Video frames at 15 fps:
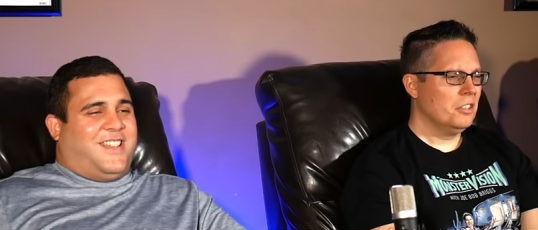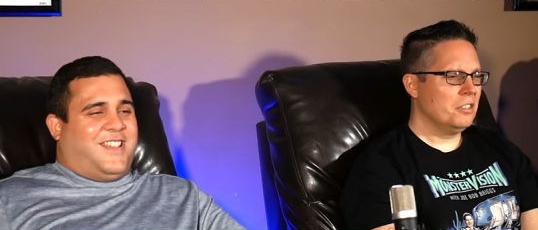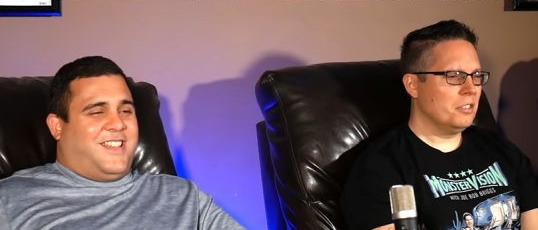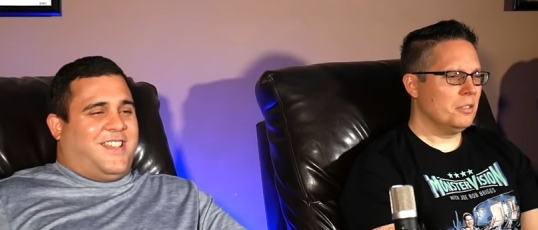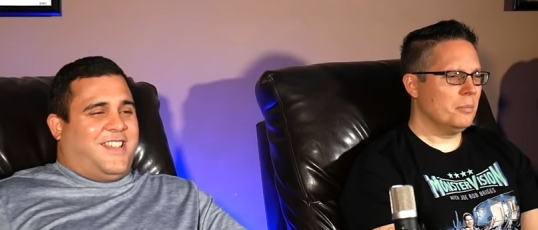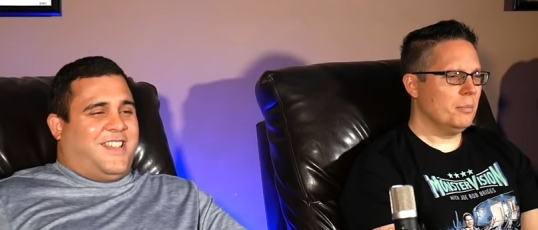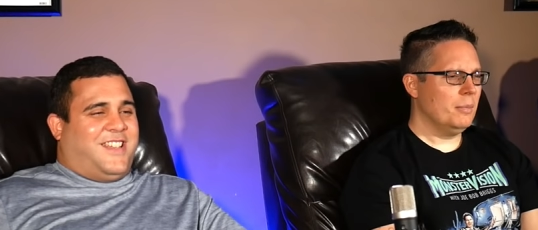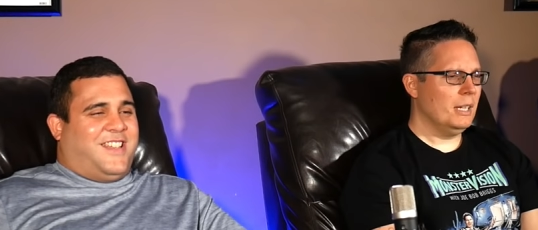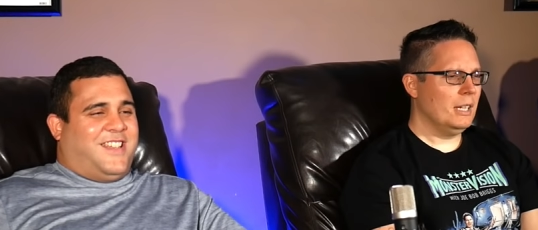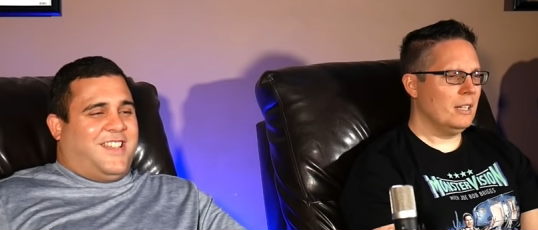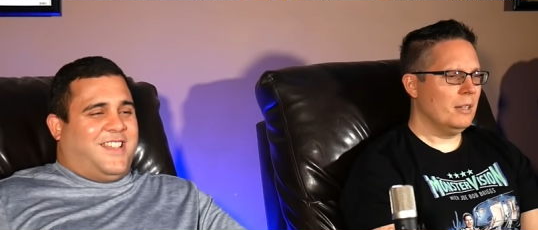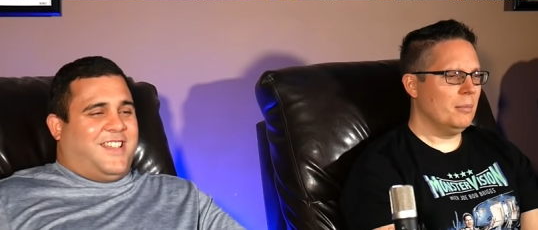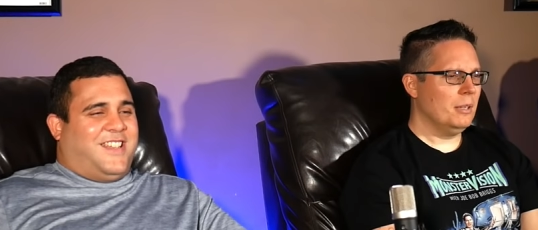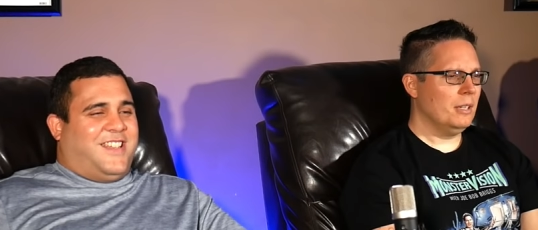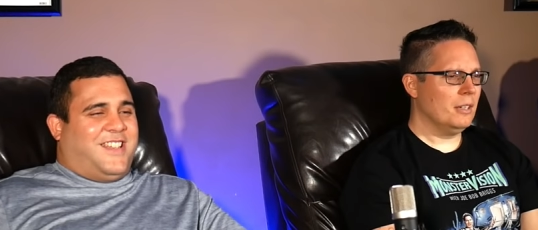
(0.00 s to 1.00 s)
Speaker 1: This is
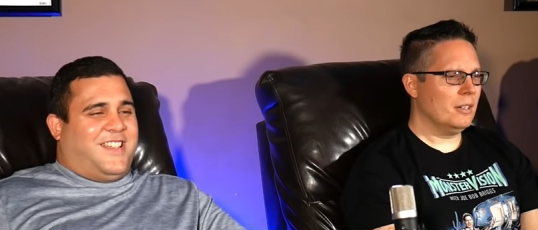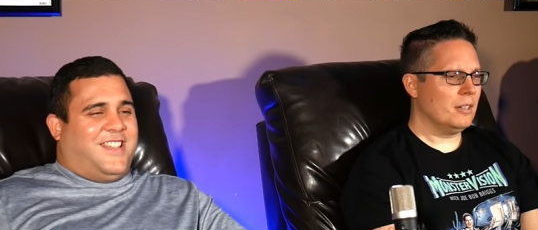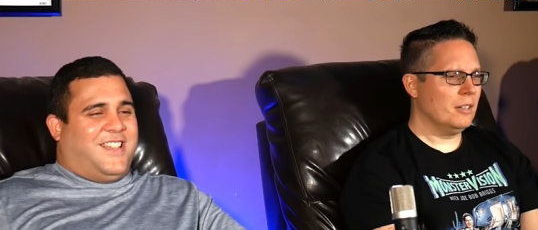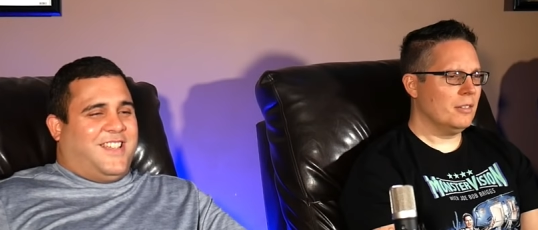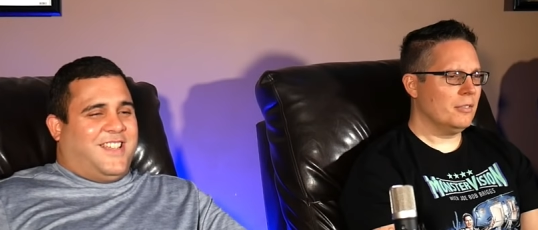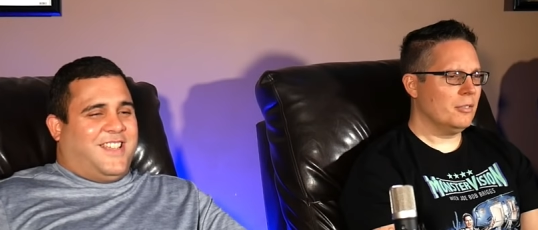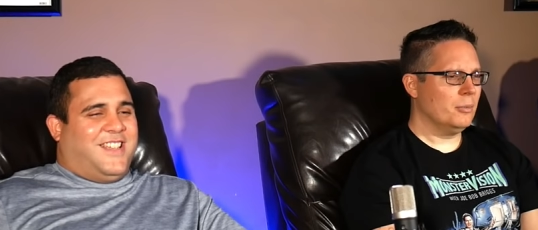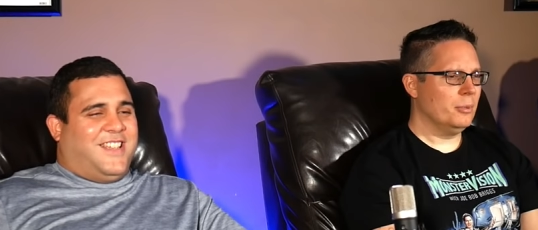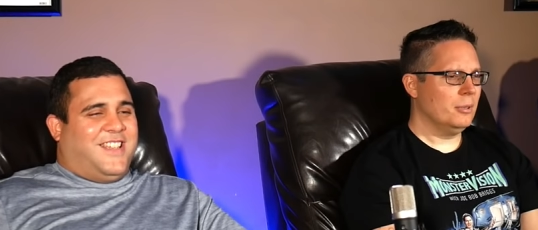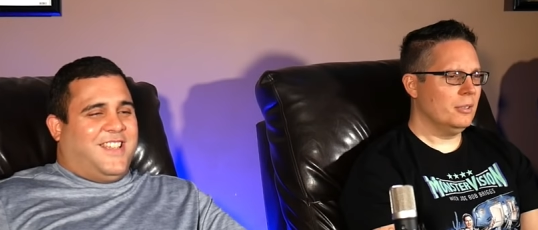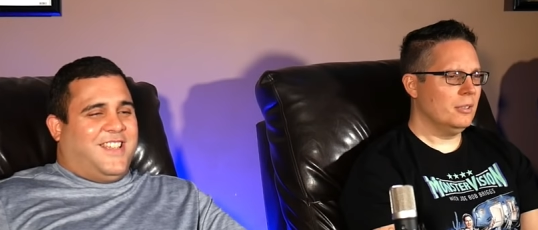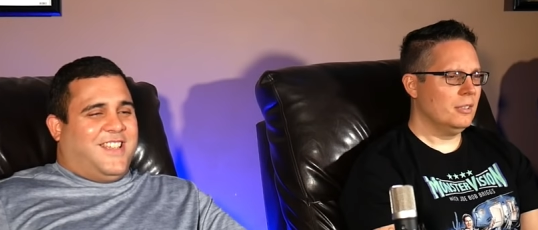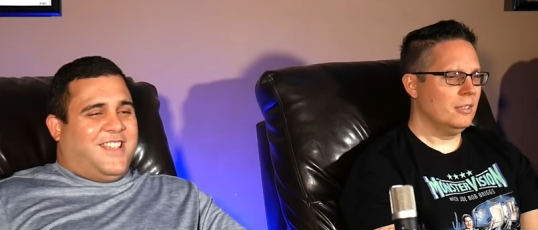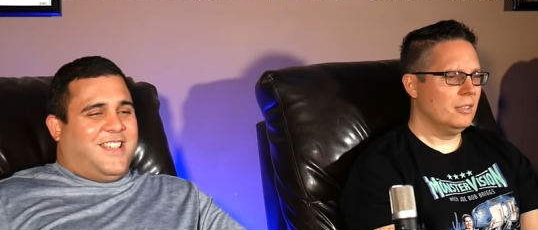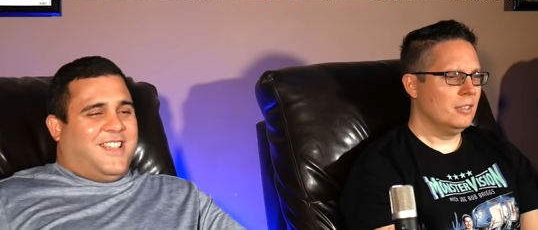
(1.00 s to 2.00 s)
making me uncomfortable.
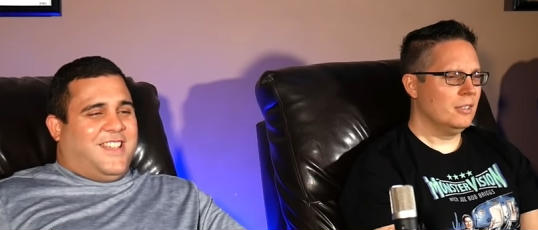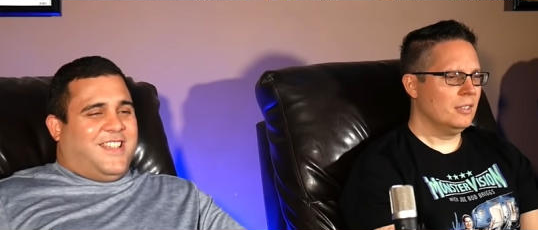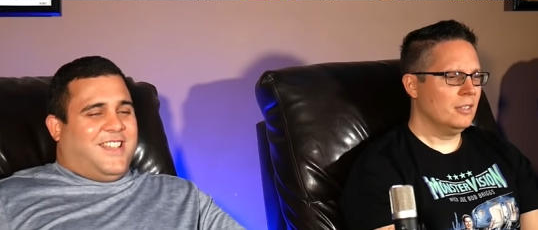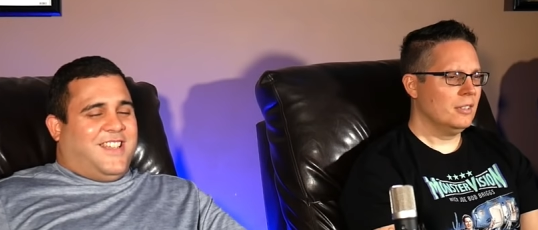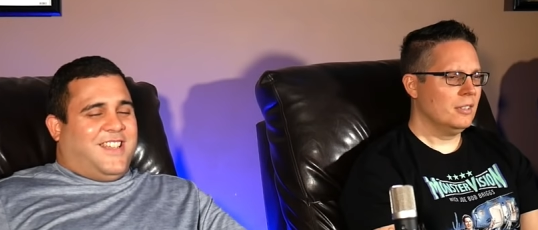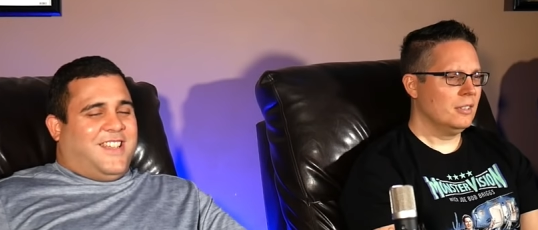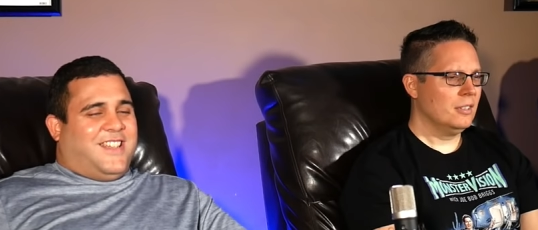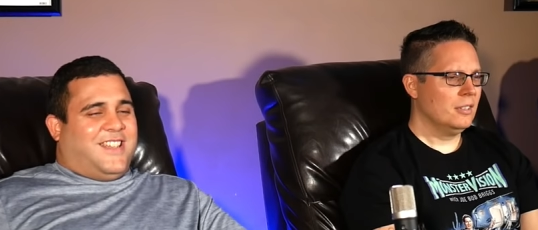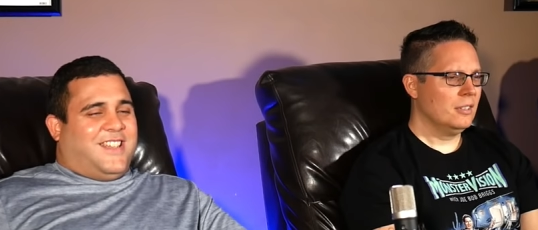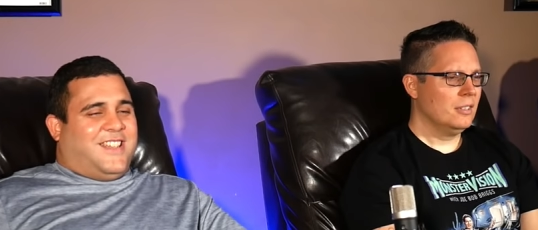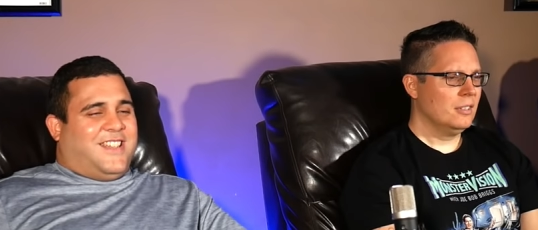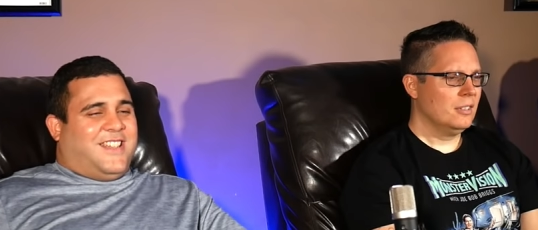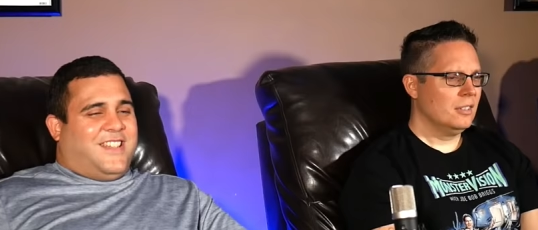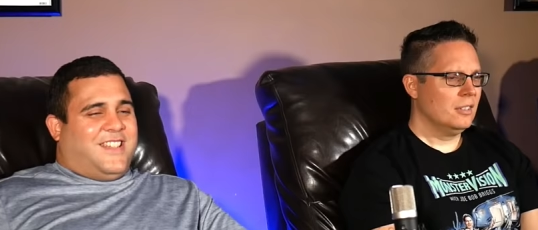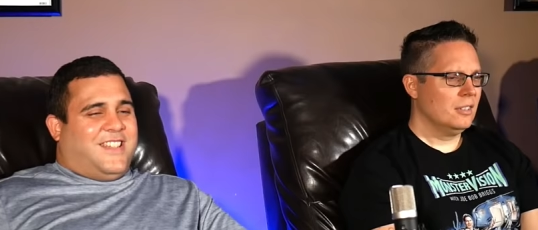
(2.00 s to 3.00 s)

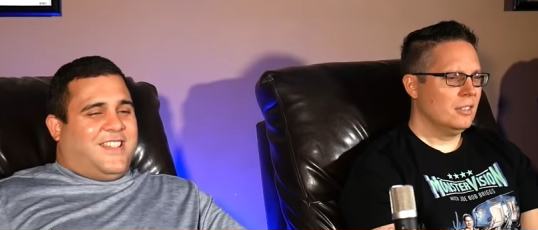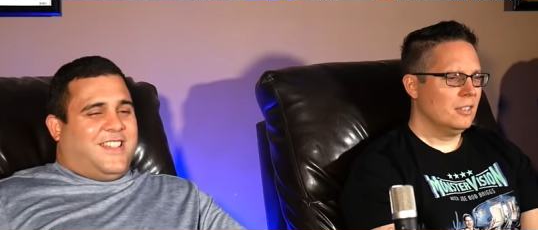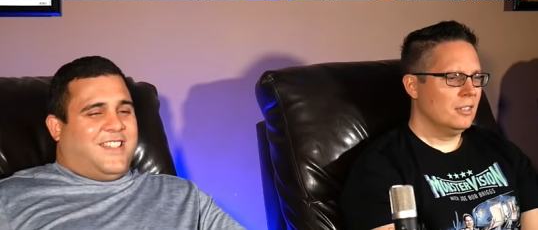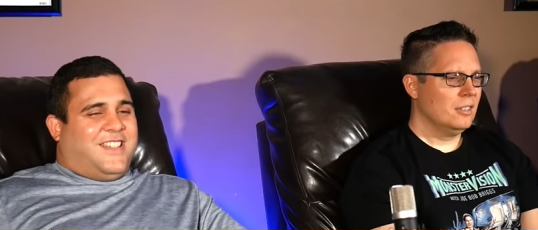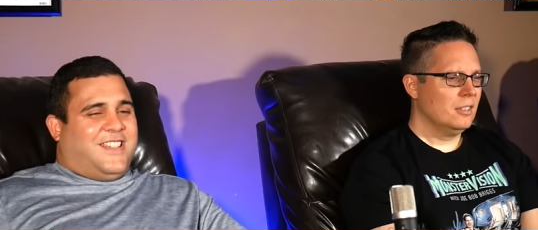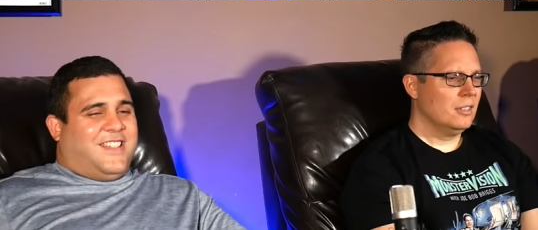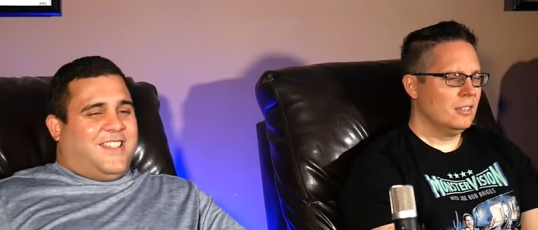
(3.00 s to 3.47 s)
So